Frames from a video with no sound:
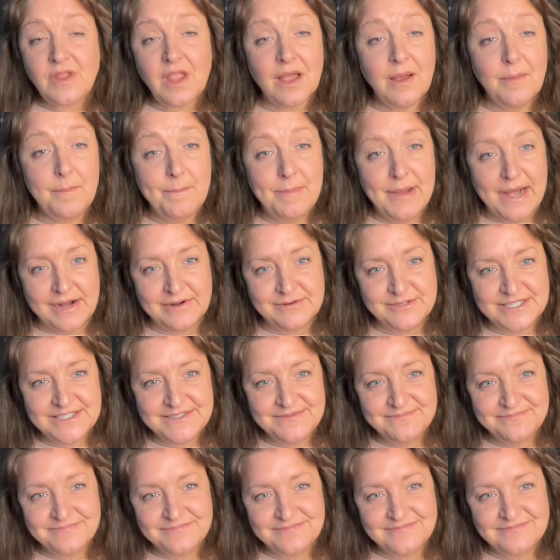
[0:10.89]
about it
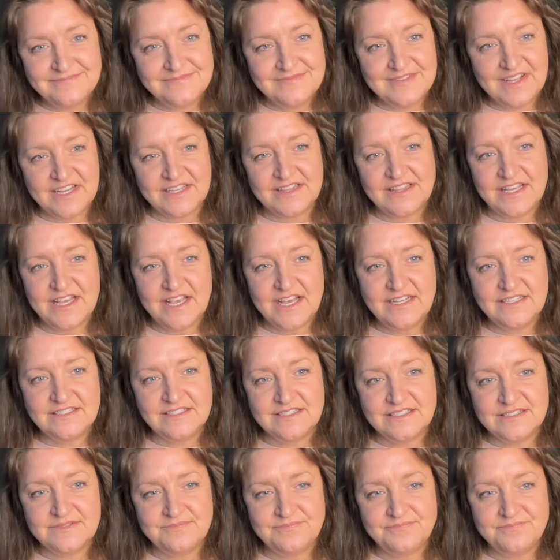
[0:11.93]
at the
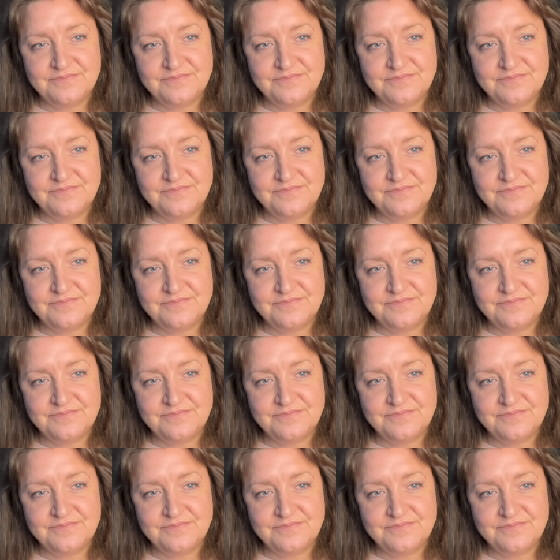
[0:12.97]
end